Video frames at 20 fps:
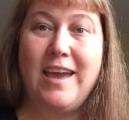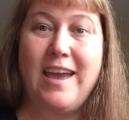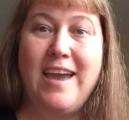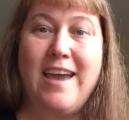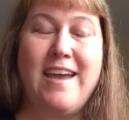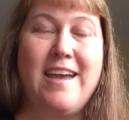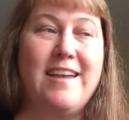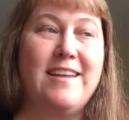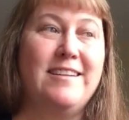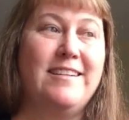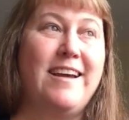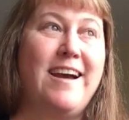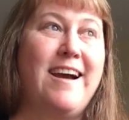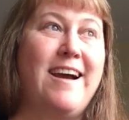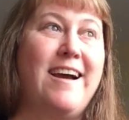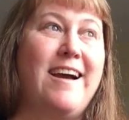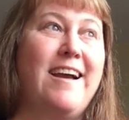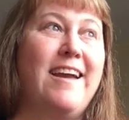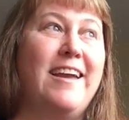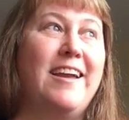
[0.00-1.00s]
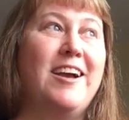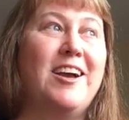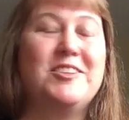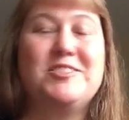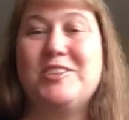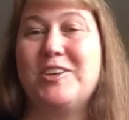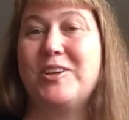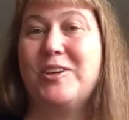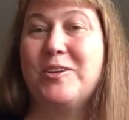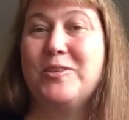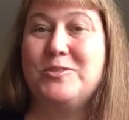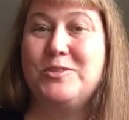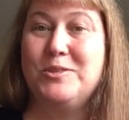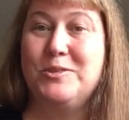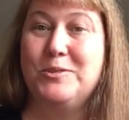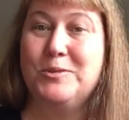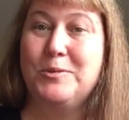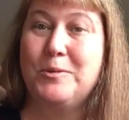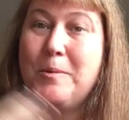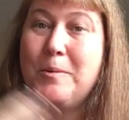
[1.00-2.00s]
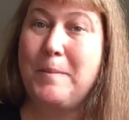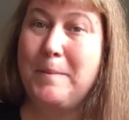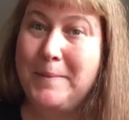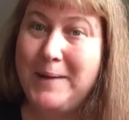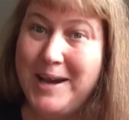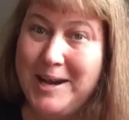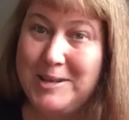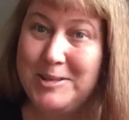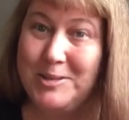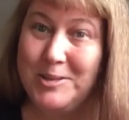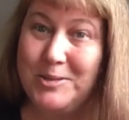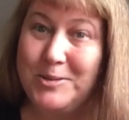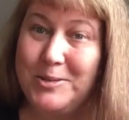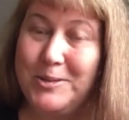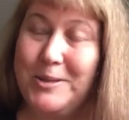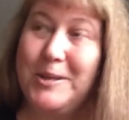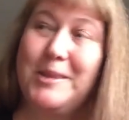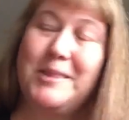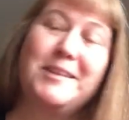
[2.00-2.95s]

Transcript: and I got to go to my store,